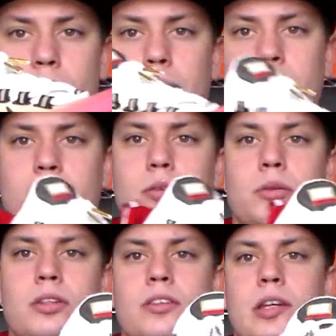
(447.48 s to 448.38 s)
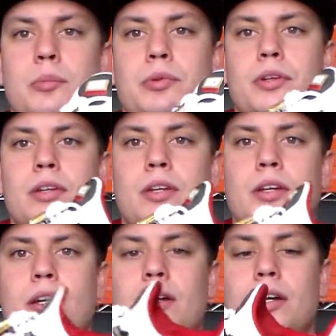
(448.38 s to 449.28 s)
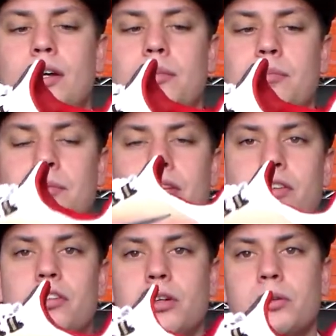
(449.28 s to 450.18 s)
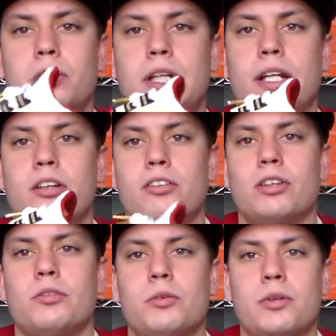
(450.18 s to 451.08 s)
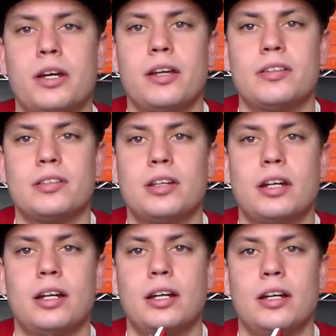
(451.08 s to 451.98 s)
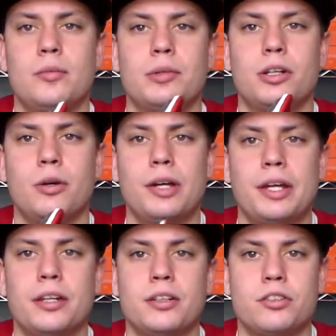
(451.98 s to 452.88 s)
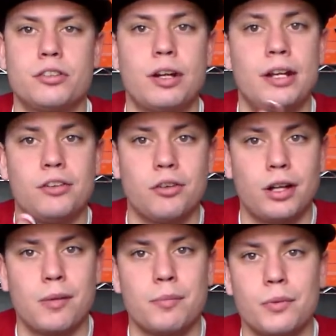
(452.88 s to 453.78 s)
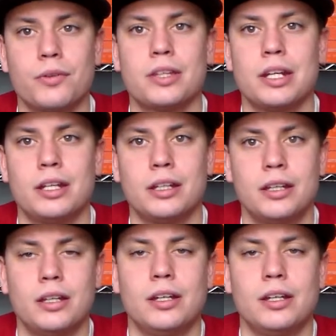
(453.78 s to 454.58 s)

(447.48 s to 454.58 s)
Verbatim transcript: I had to pick two of these up. Um, so glad I could share this with you guys. Uh, I'm gonna go ahead and try and shoot a couple more today.